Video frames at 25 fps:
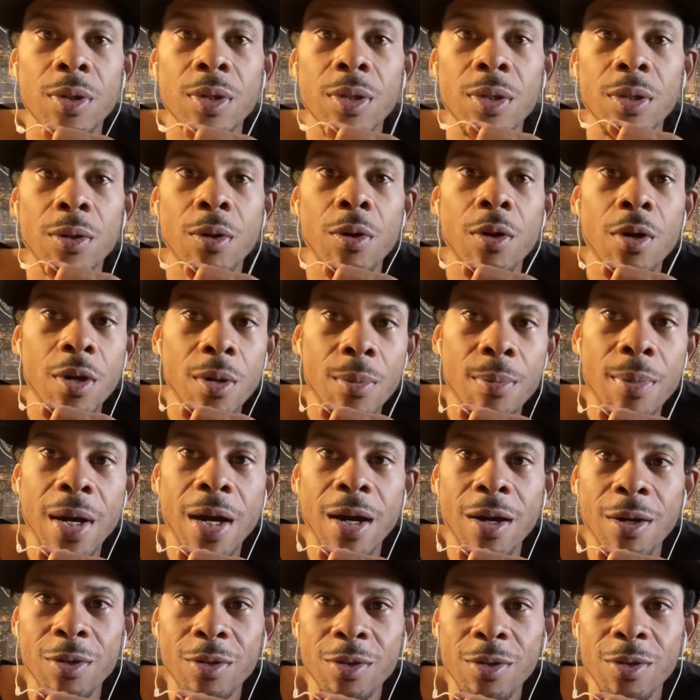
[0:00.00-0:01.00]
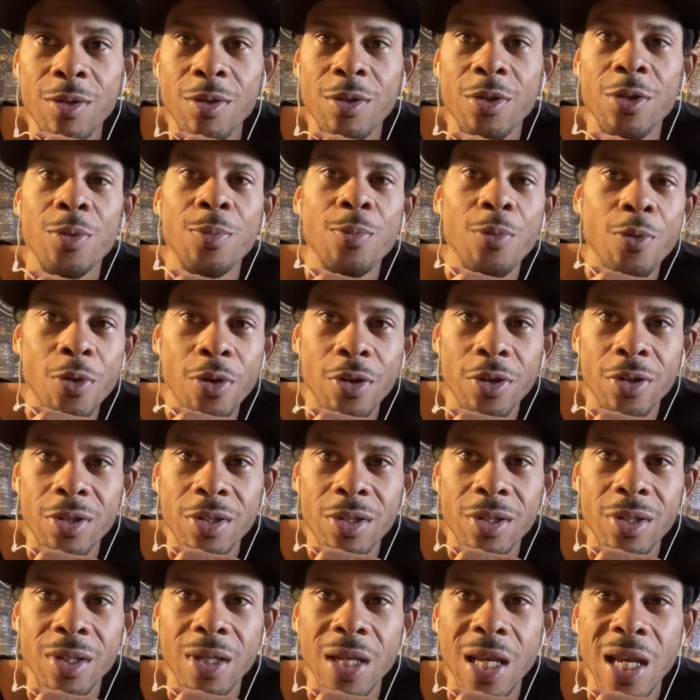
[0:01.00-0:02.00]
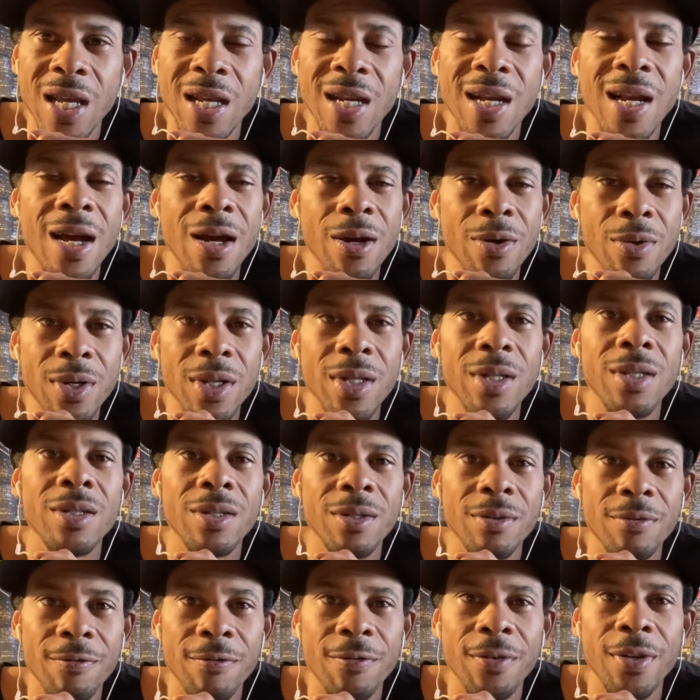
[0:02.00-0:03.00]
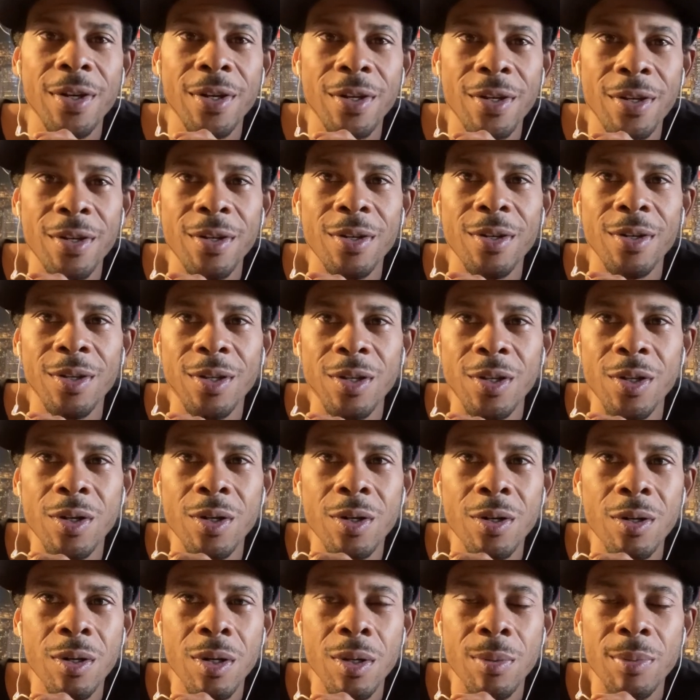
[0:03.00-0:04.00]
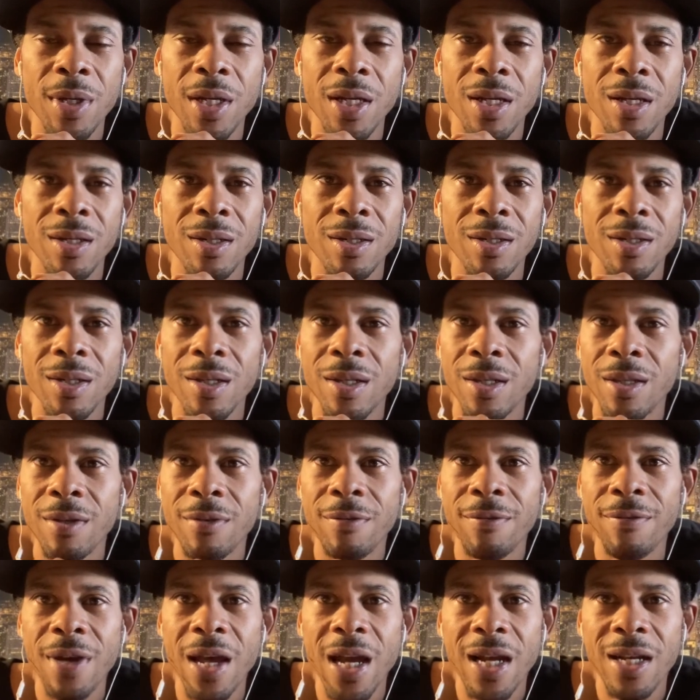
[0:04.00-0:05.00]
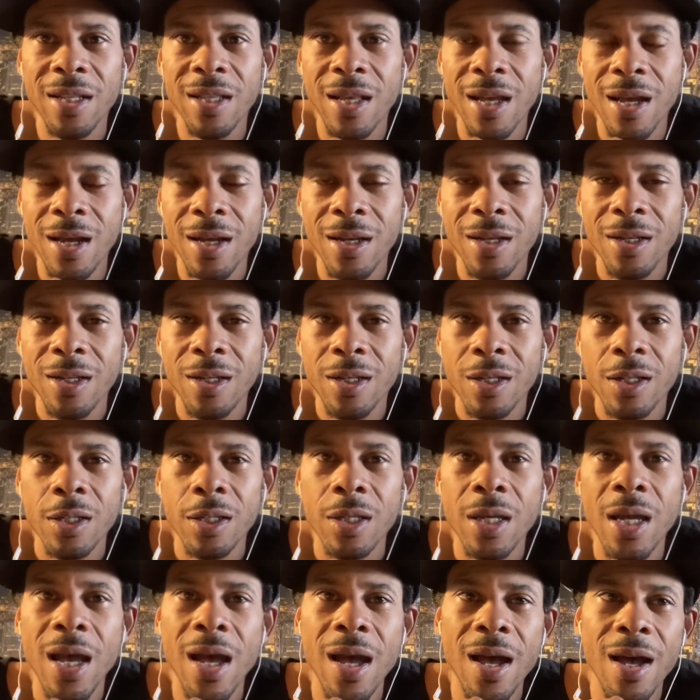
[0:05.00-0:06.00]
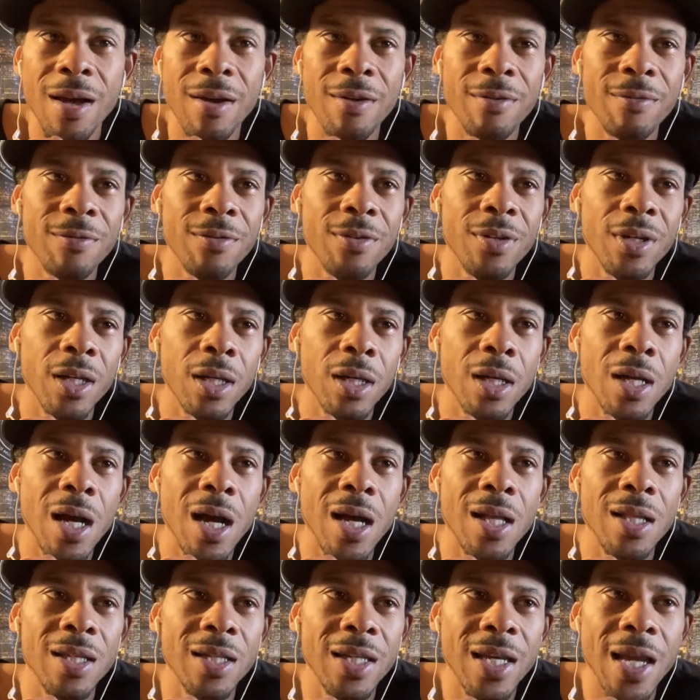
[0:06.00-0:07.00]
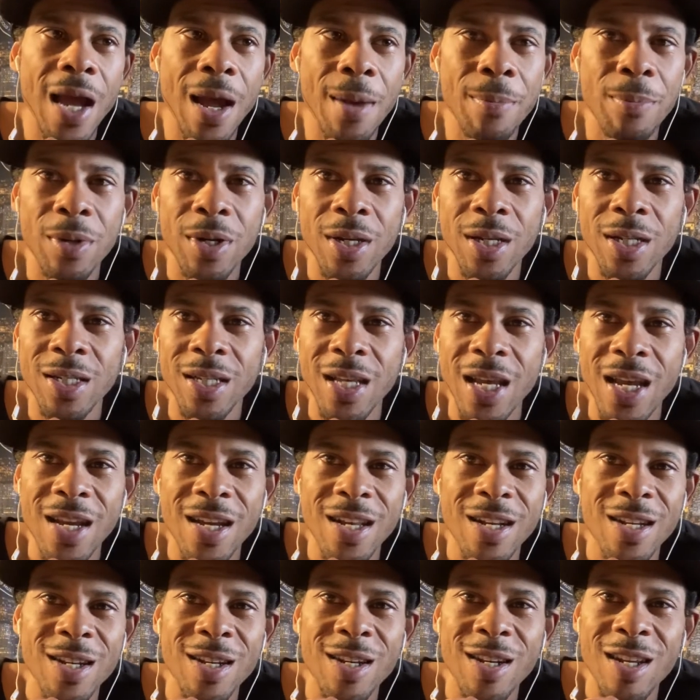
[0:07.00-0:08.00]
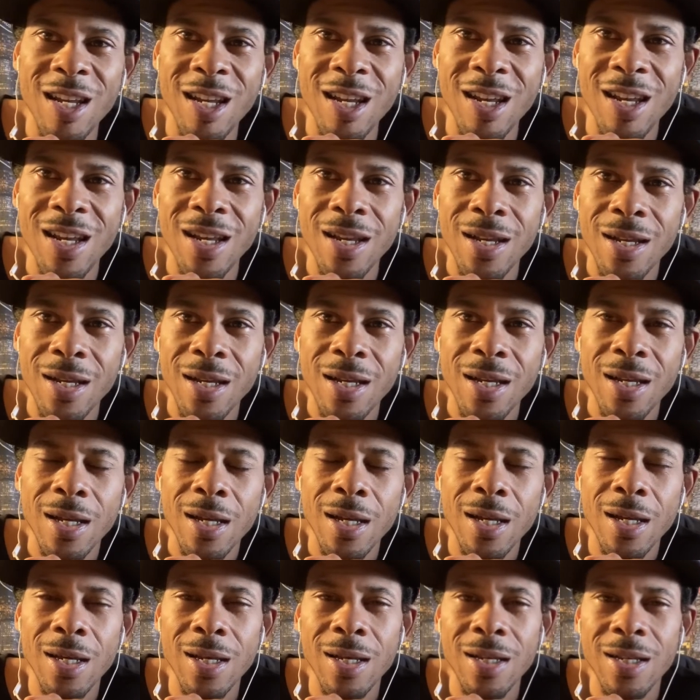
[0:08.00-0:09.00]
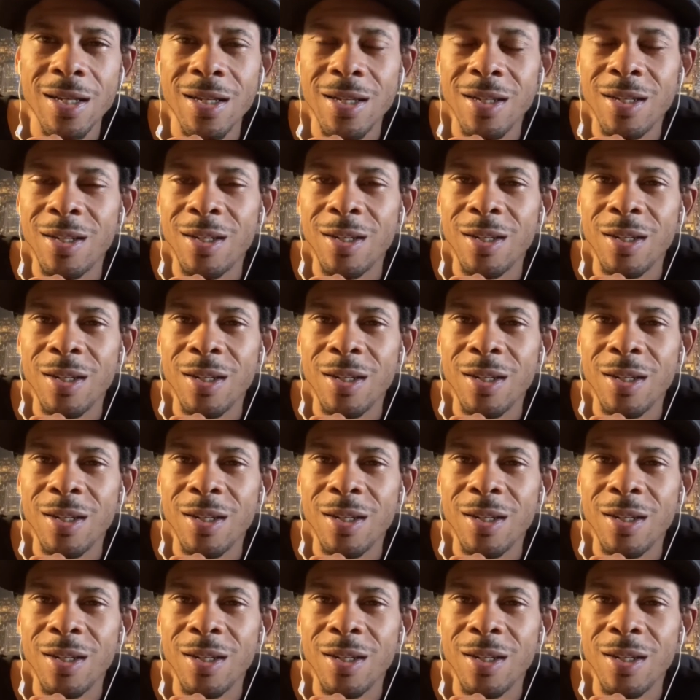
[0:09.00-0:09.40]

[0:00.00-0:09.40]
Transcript: talk about sports and how it is unfair. The fact that you have Colin Kaepernick taking a knee and